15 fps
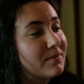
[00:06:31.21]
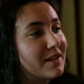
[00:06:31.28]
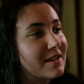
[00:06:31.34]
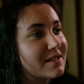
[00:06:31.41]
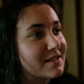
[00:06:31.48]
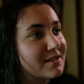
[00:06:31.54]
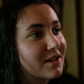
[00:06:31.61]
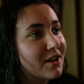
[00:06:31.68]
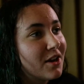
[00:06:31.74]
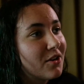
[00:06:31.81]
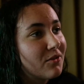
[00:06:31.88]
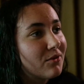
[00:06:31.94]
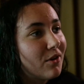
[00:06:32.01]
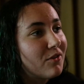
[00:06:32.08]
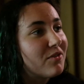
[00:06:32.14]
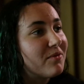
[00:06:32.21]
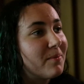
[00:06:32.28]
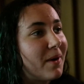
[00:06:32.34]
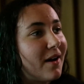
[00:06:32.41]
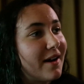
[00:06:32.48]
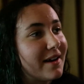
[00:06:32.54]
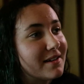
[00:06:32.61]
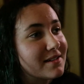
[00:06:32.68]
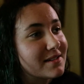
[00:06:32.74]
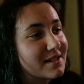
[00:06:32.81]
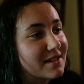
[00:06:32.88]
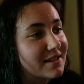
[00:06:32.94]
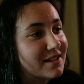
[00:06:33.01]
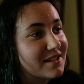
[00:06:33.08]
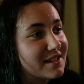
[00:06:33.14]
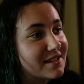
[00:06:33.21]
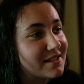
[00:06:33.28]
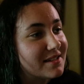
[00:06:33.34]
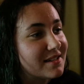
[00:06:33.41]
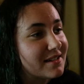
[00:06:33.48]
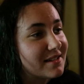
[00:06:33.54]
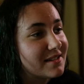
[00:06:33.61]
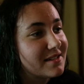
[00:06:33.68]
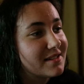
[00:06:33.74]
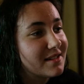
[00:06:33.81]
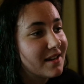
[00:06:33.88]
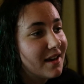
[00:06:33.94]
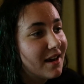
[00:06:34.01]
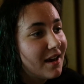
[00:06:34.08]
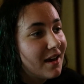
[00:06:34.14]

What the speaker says: this row of pines in the distance.